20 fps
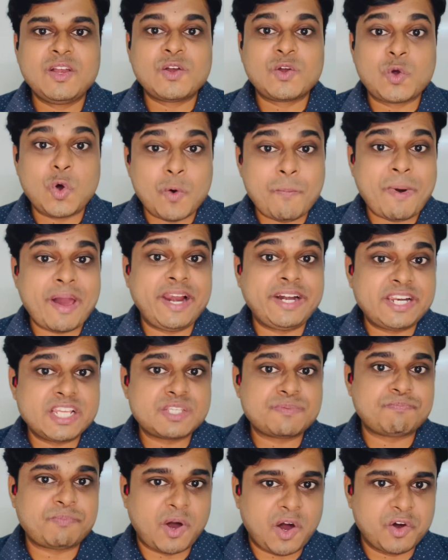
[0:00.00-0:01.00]
Copilot is
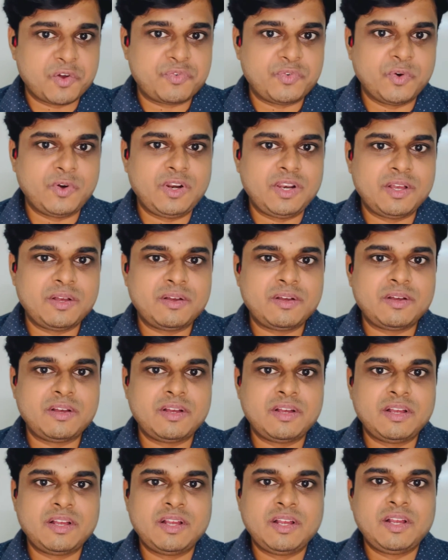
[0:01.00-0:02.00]
powerful,
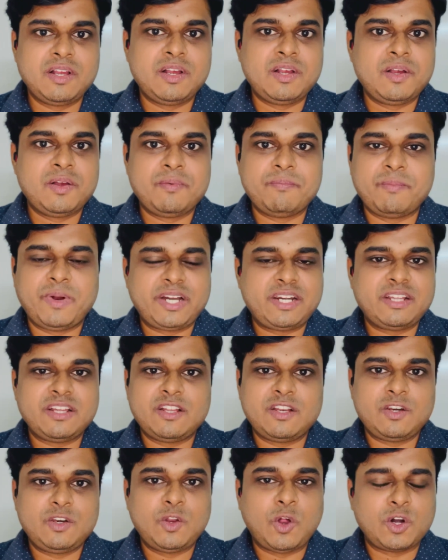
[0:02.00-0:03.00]
but
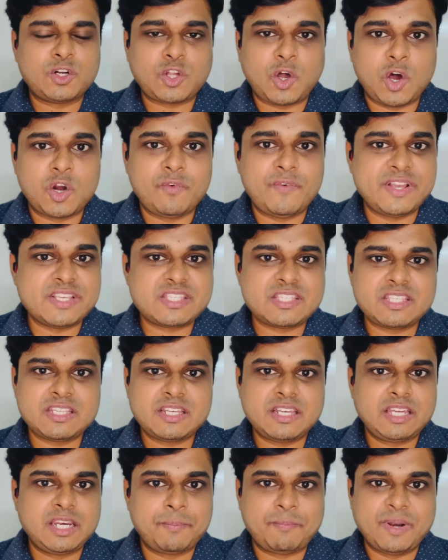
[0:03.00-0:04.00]
not always
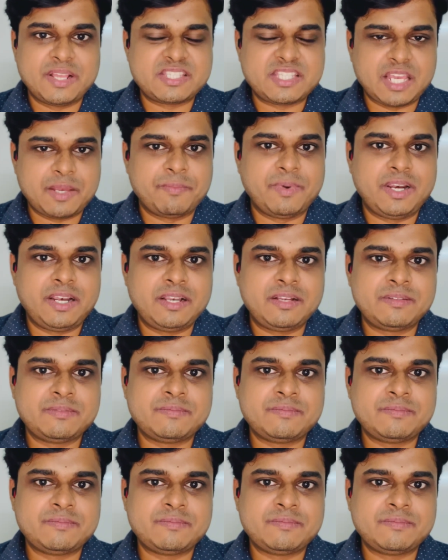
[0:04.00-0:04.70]
replaceable.